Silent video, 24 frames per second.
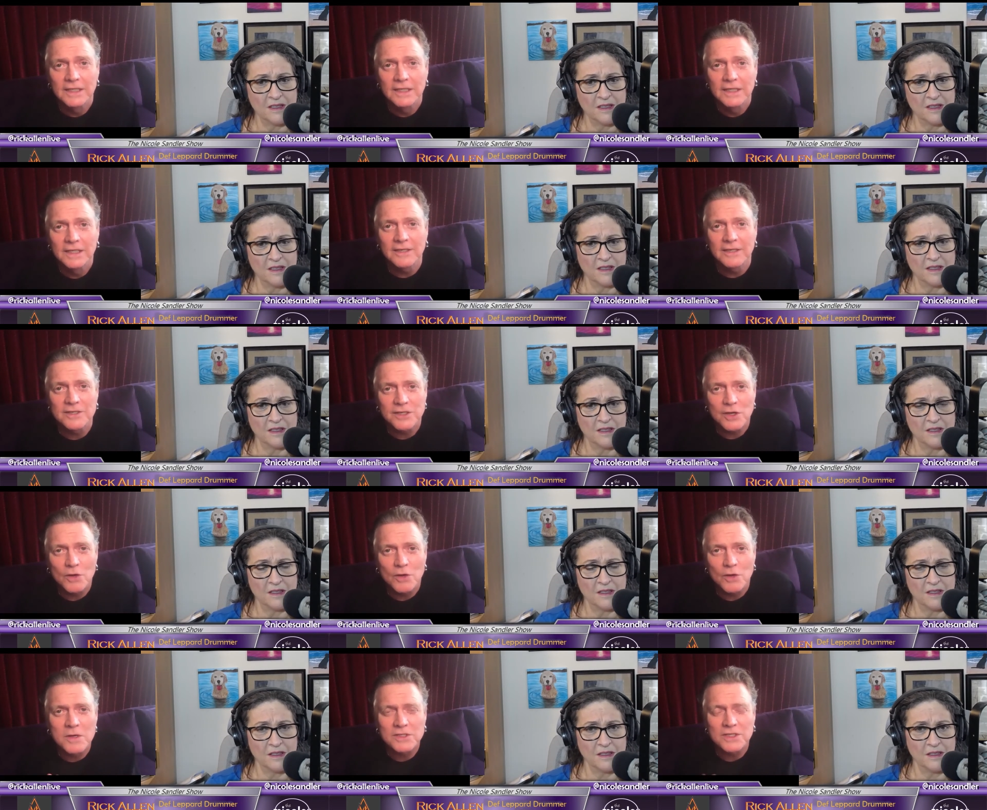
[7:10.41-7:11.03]
Speaker 1: you know,
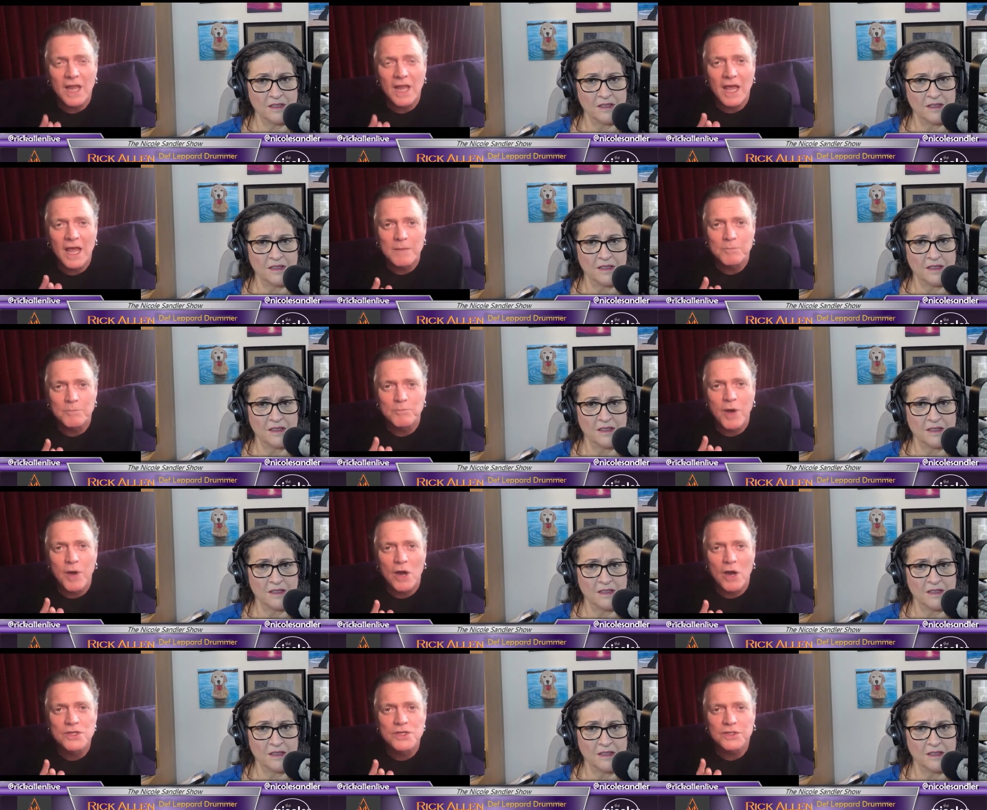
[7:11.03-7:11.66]
it's almost like
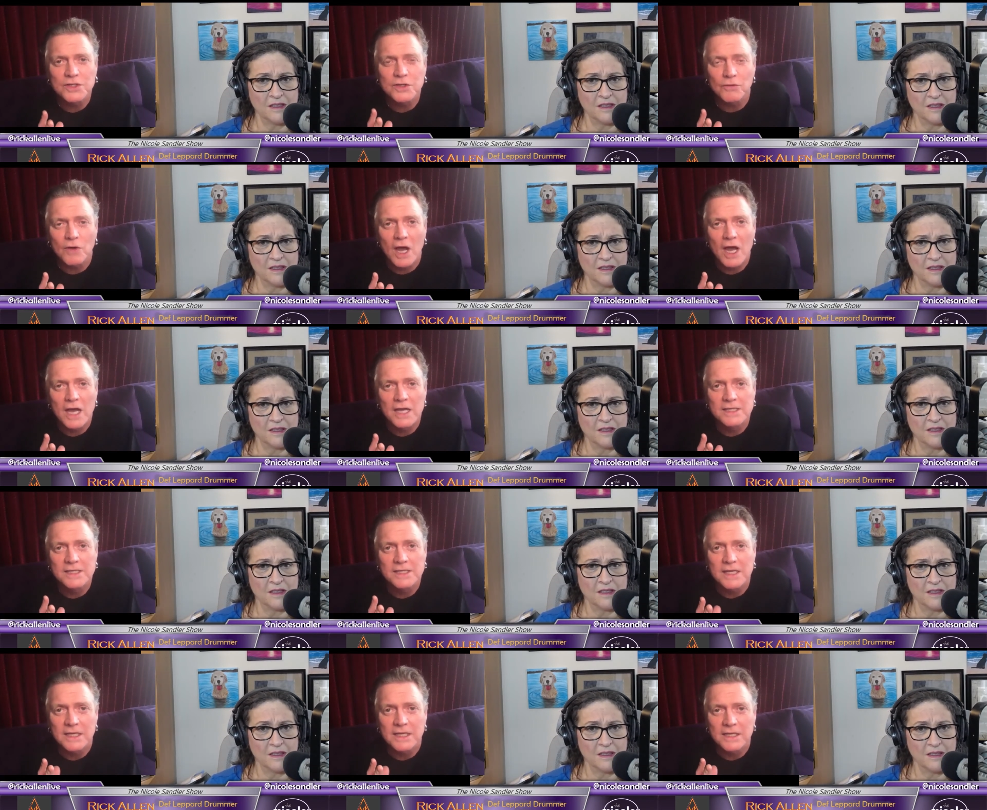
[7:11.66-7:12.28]

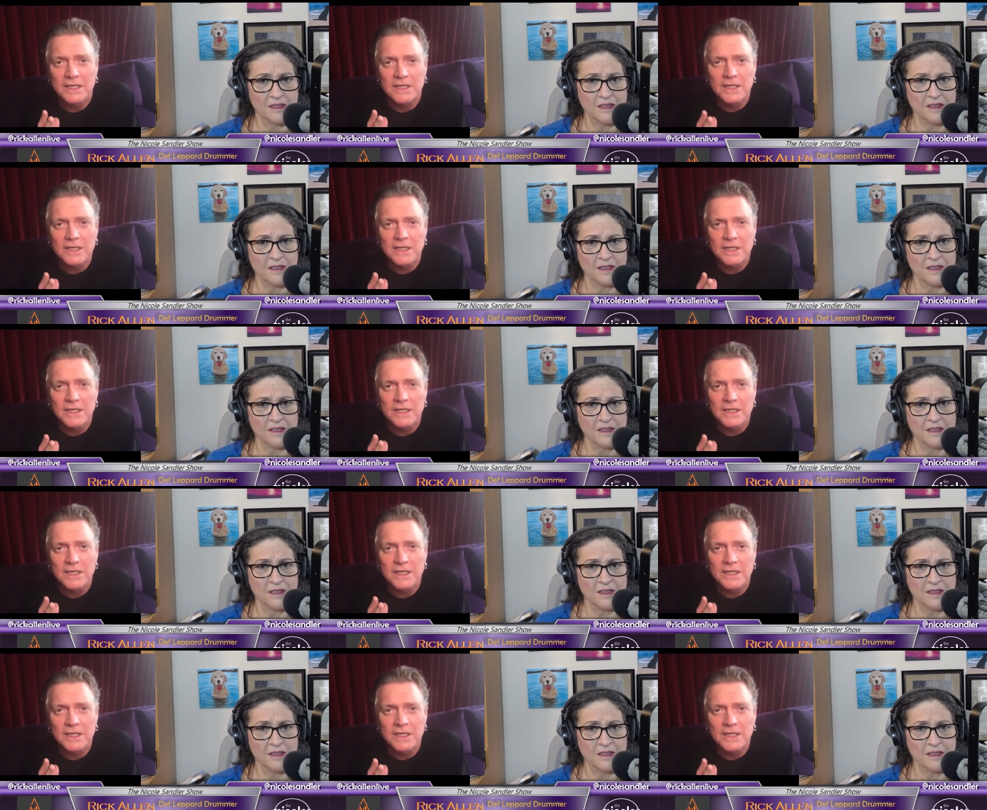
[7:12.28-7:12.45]
posterizing.